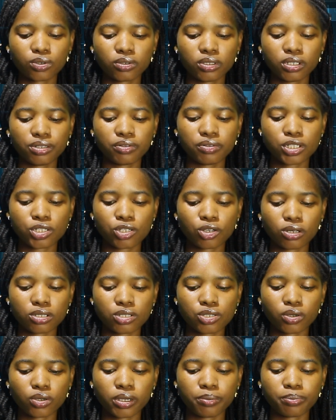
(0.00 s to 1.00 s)
only
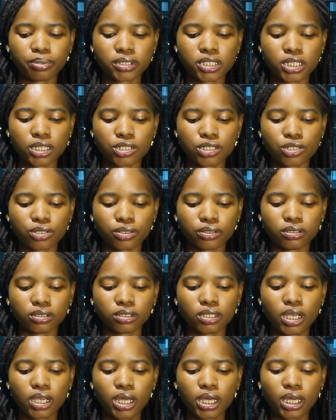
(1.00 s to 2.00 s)
resort to importation